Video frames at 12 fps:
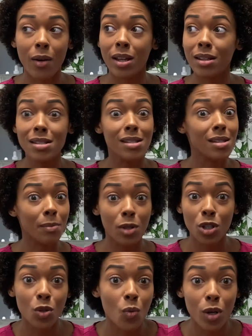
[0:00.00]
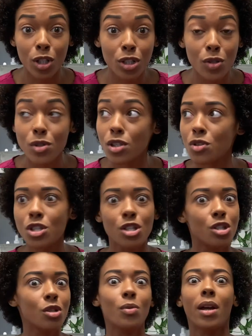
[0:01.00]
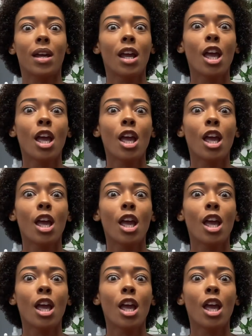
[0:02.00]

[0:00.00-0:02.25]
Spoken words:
And this is something you want to do. So just do it.